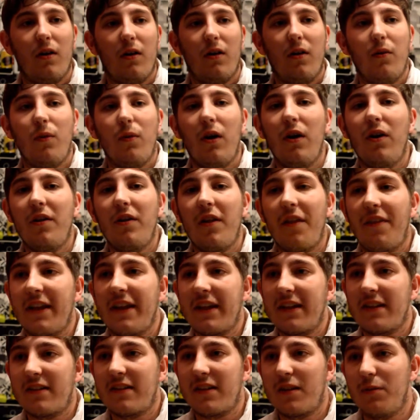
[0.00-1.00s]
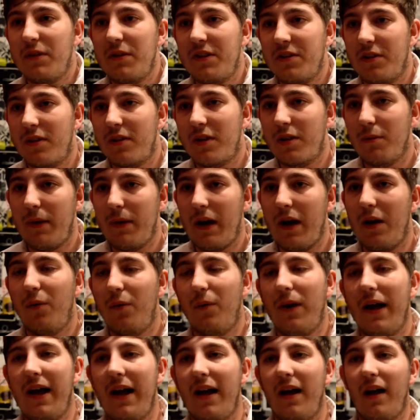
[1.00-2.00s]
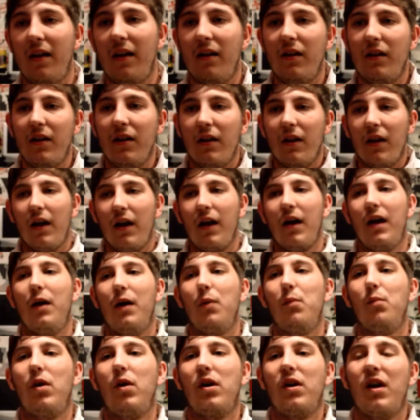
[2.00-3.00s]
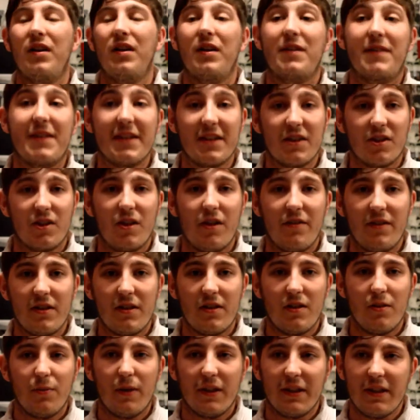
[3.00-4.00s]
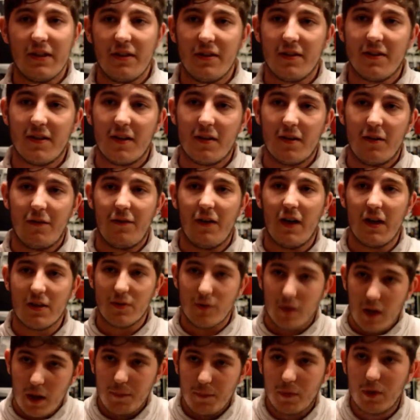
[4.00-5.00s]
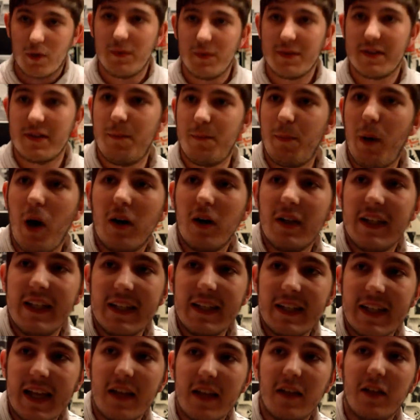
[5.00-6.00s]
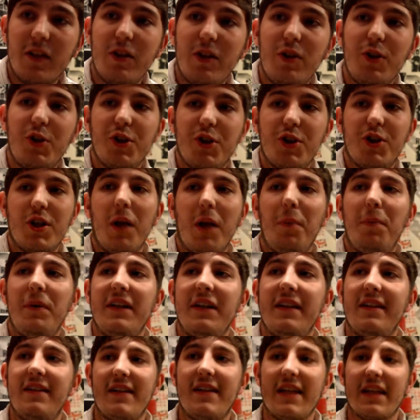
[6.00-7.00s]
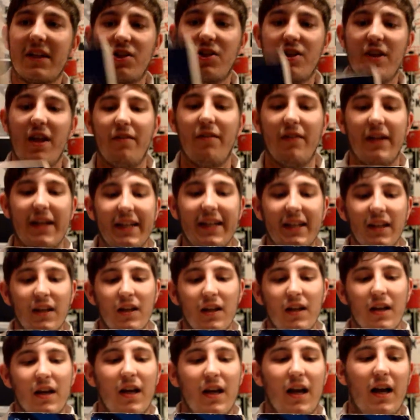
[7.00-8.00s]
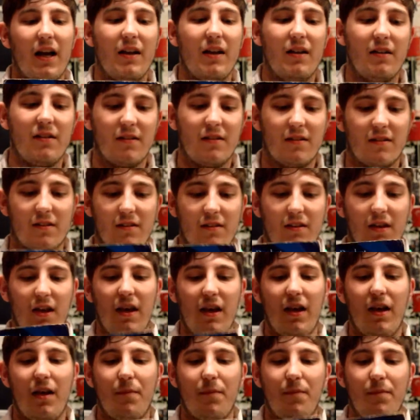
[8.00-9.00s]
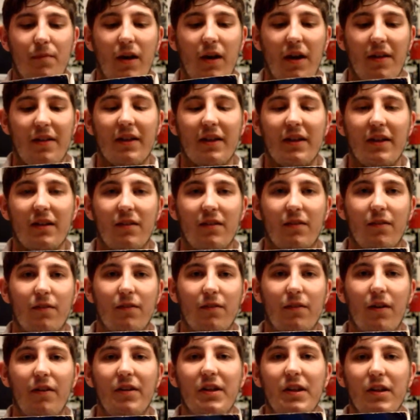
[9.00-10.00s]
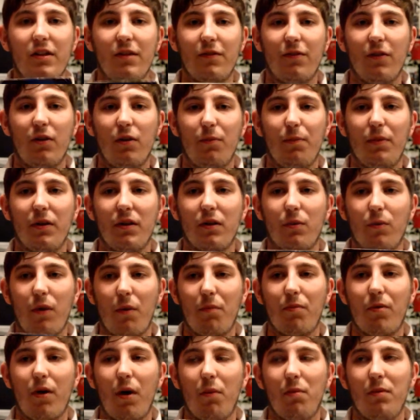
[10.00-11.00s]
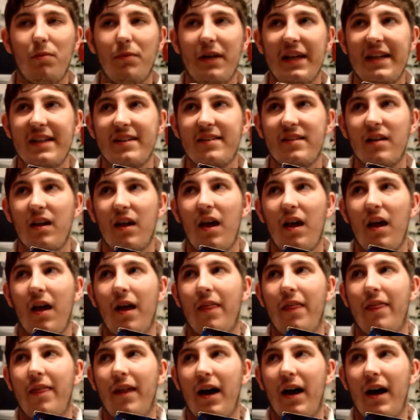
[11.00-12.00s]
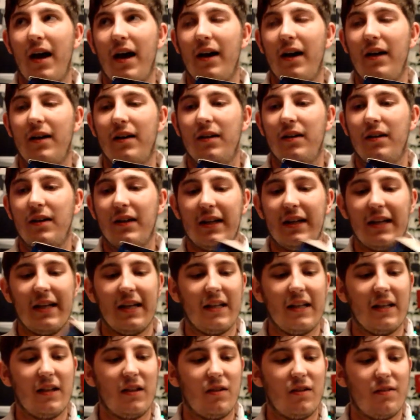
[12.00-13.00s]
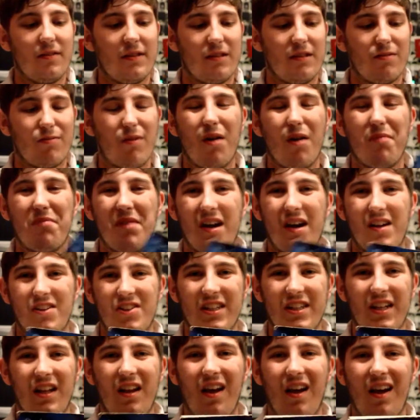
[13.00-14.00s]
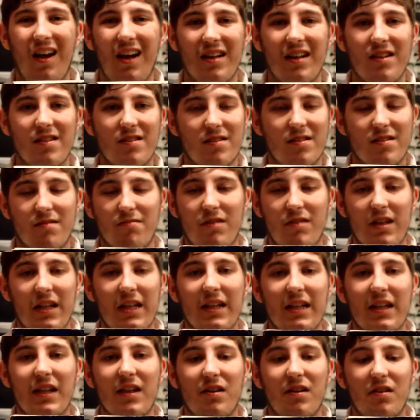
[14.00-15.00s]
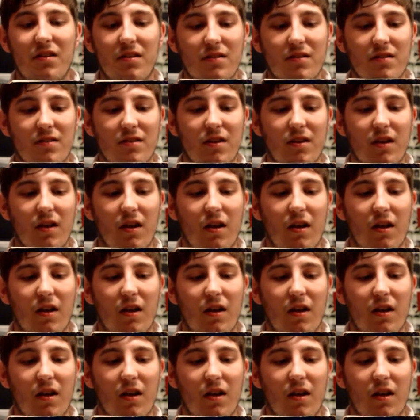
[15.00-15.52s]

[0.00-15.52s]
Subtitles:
What other things can we talk about? Well, what kind of dictionaries do I use? So the first one I bought was the Pocket Kenkyusho Japanese Dictionary, and I think it's very useful, but the one problem is that it uses romaji a lot and doesn't really use